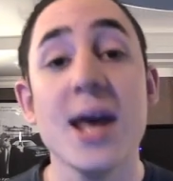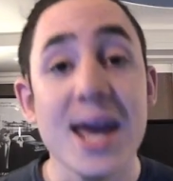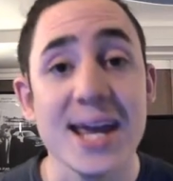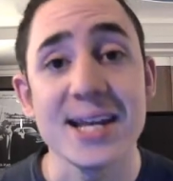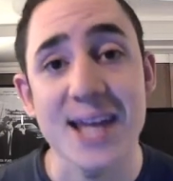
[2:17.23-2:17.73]

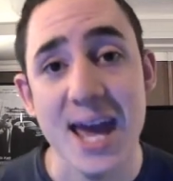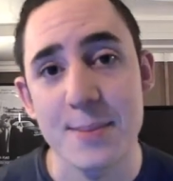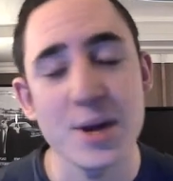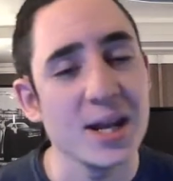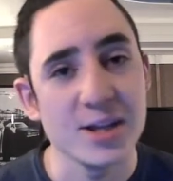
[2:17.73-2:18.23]
in game,
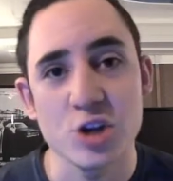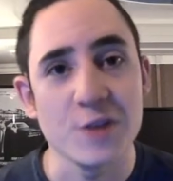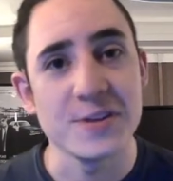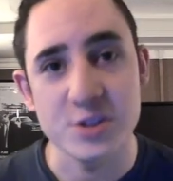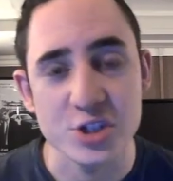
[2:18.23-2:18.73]
kind of like
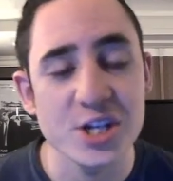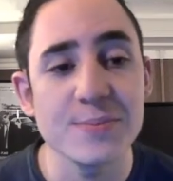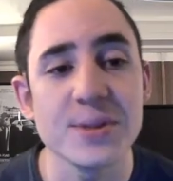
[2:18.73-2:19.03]
trophies or achievements.